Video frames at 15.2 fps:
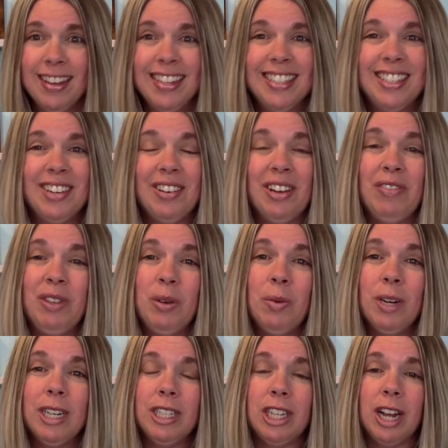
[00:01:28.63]
So if you
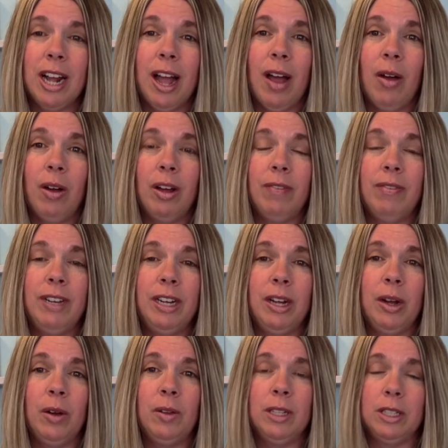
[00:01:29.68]
want to check out a
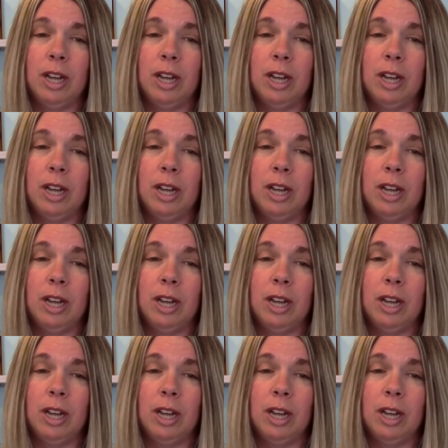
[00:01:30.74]
video that